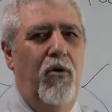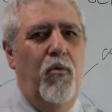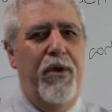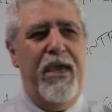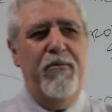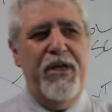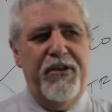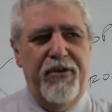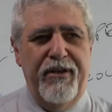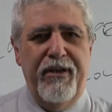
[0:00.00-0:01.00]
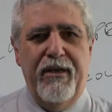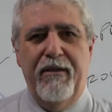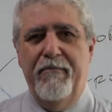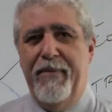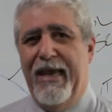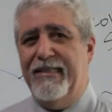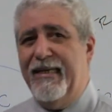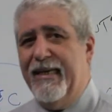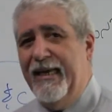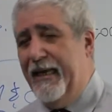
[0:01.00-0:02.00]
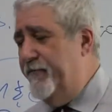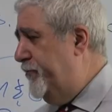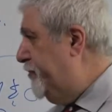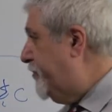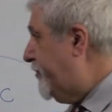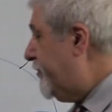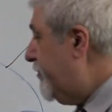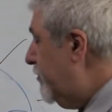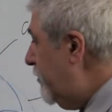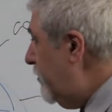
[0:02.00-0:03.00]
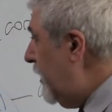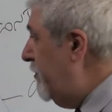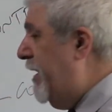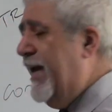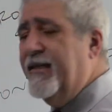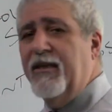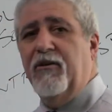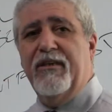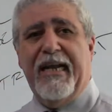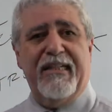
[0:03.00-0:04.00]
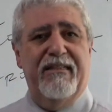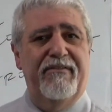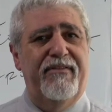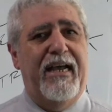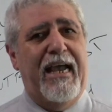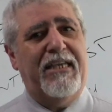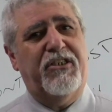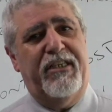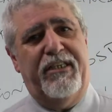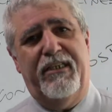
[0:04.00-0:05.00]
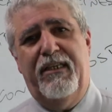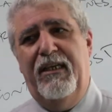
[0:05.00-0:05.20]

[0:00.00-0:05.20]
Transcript: we would basically make the corrective action.